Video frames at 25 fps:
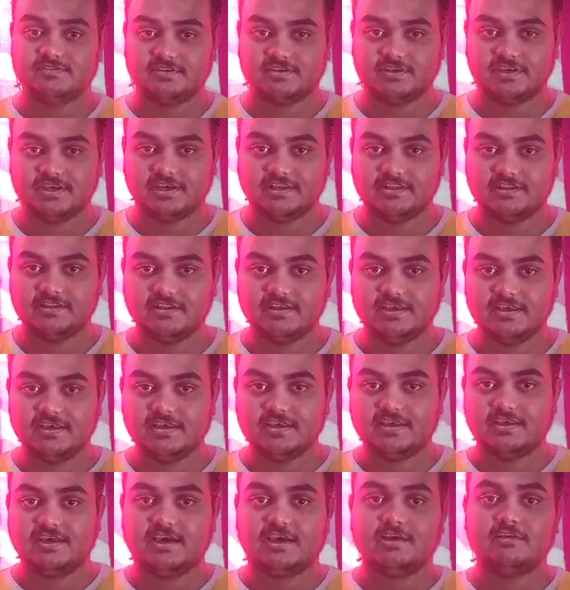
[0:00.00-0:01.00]
again,
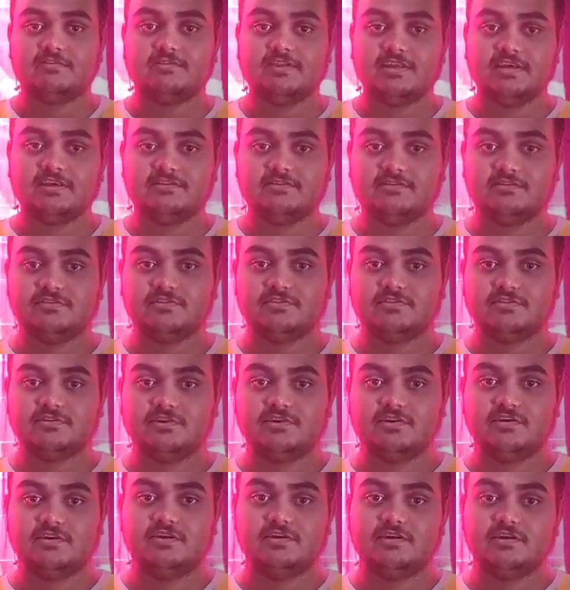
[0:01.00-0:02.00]
I would like to
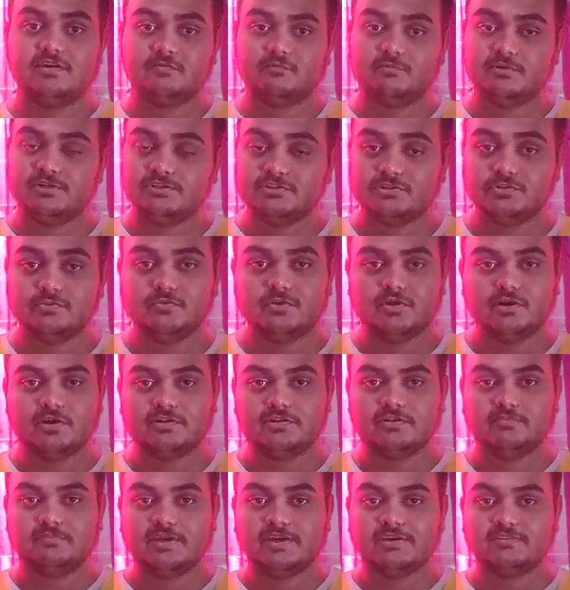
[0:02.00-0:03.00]
wish you all
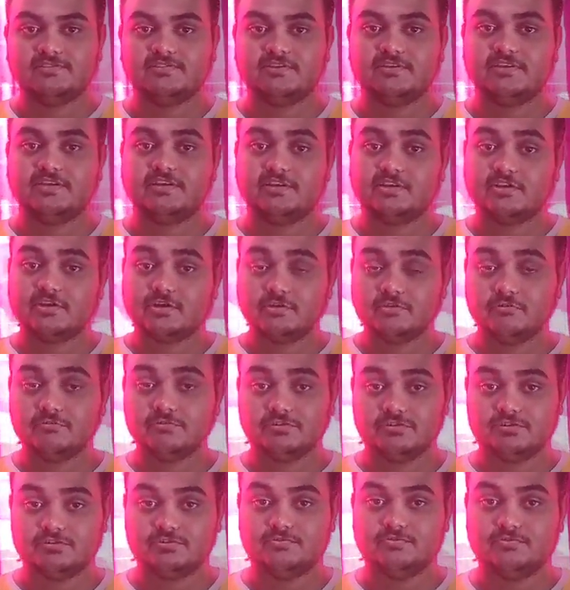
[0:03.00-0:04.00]
the best and
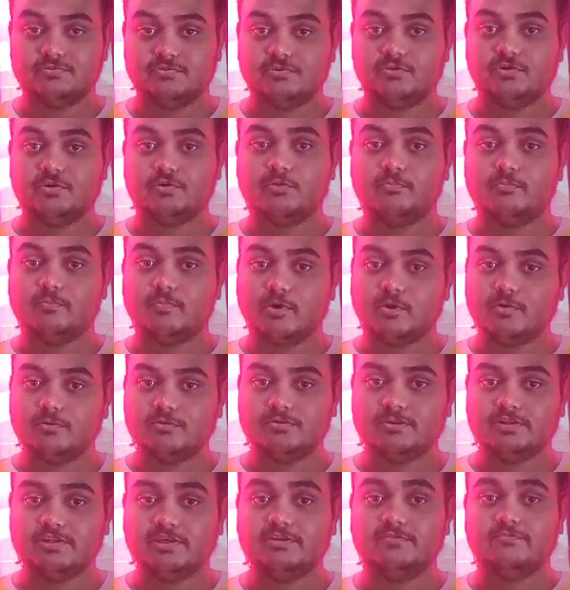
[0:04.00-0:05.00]
encourage you to go
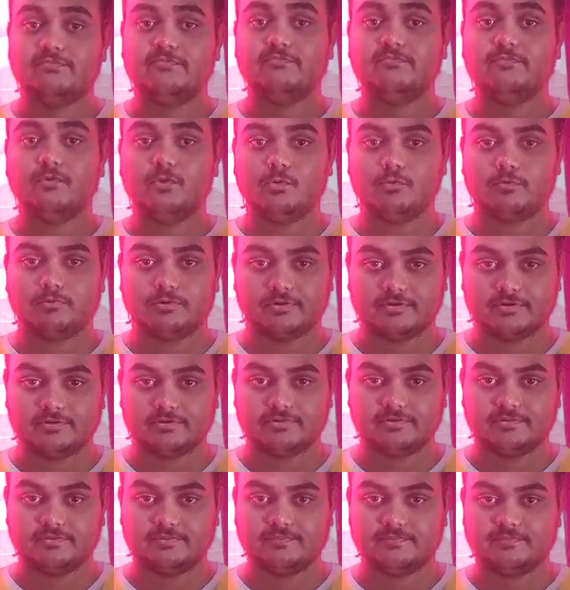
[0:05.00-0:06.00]
boldly
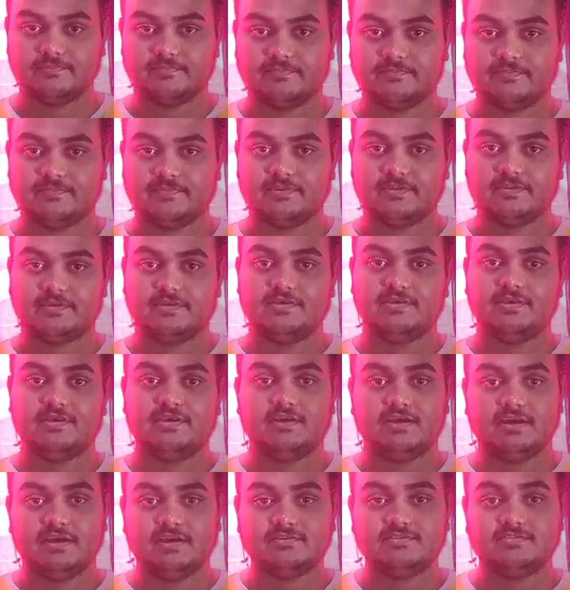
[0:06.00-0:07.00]
forward.
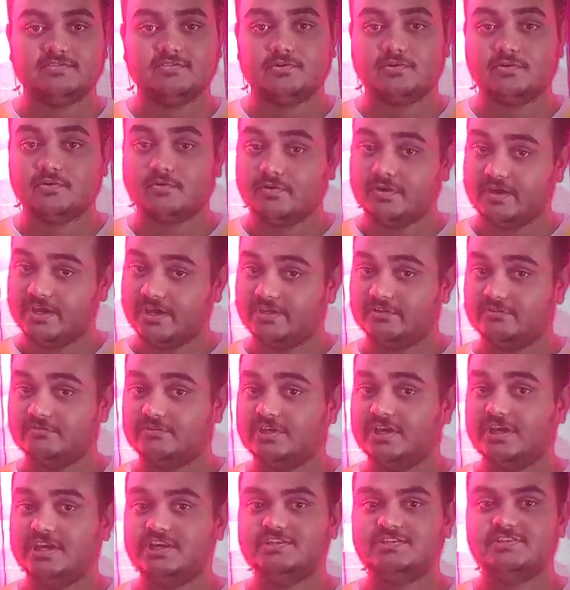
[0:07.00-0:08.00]
And so
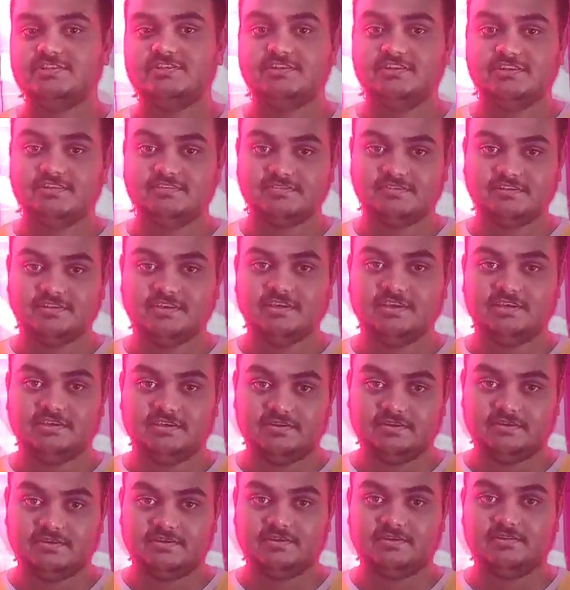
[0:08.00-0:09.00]
education is key.
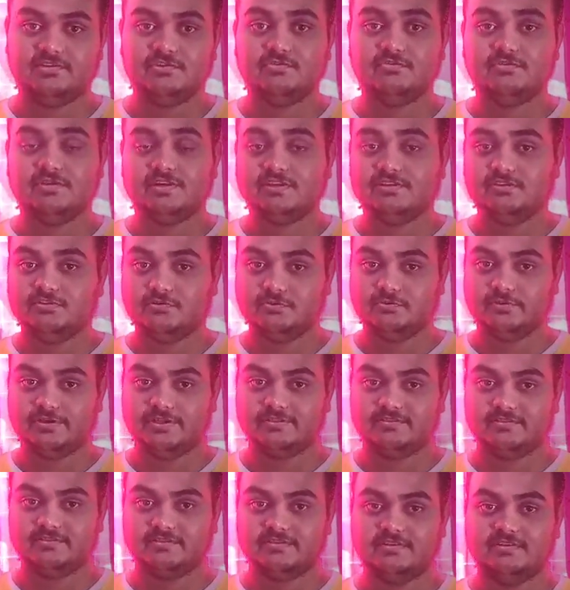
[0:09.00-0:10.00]
You can do
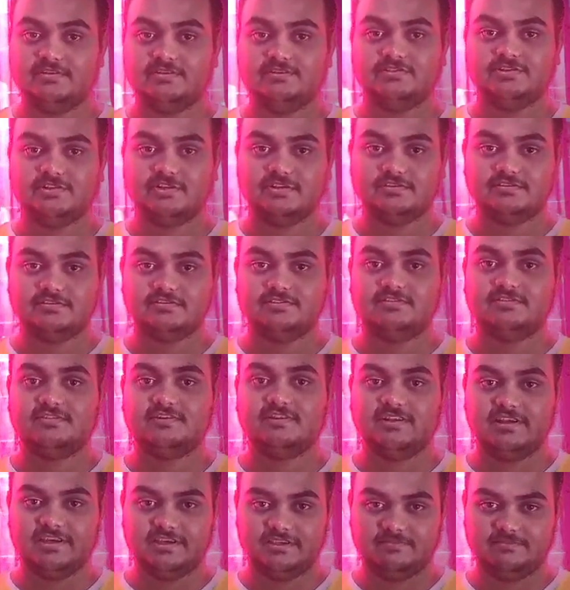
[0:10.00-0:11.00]
it just
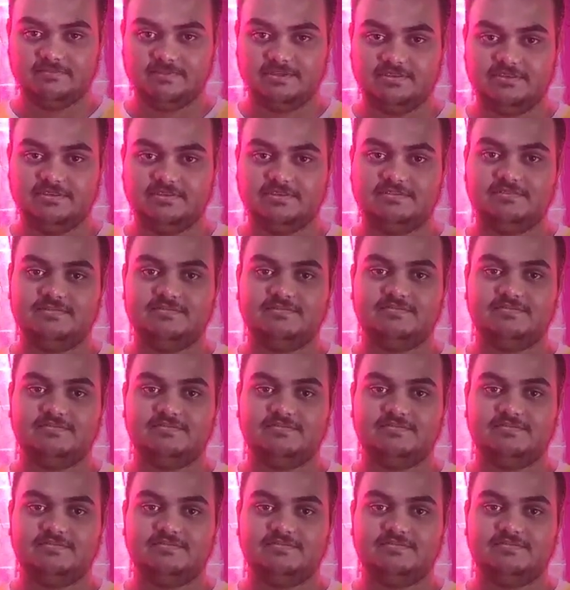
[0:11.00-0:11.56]
like me.